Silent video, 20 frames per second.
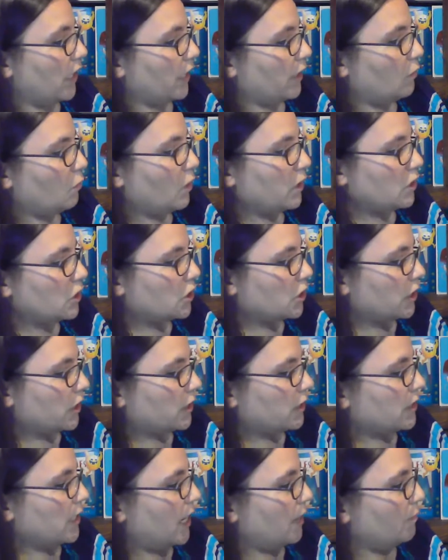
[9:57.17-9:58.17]
like
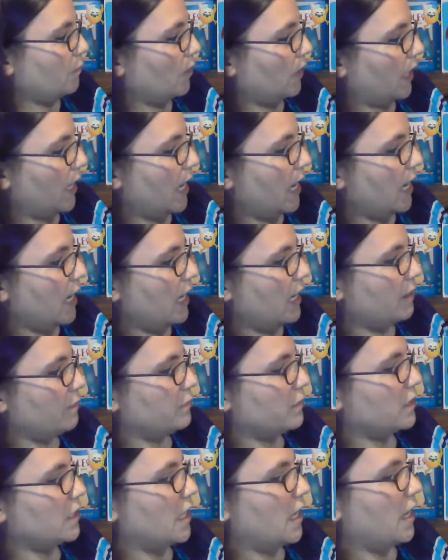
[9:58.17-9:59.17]
question type of
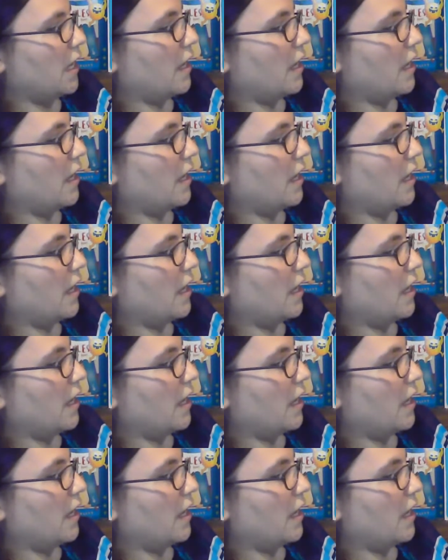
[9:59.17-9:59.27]
games,